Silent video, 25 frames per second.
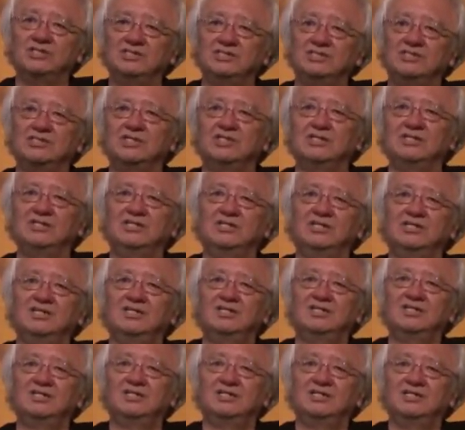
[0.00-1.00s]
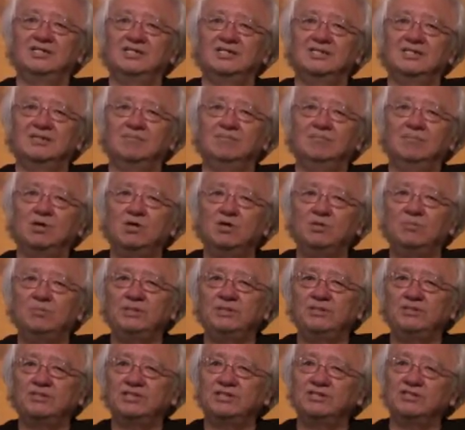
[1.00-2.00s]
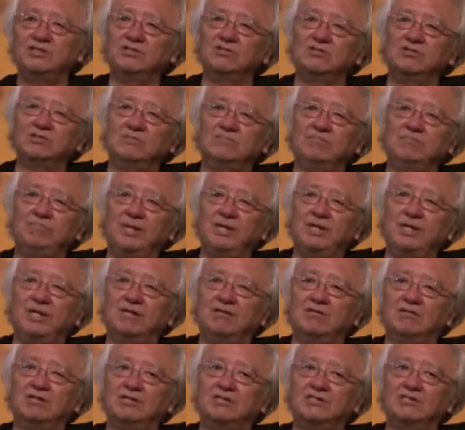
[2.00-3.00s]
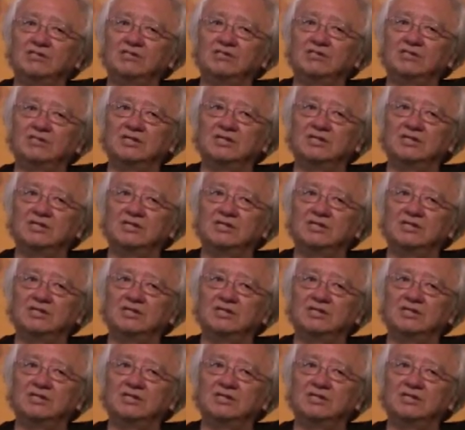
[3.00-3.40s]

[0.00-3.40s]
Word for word: He said, The moment that you're embarrassed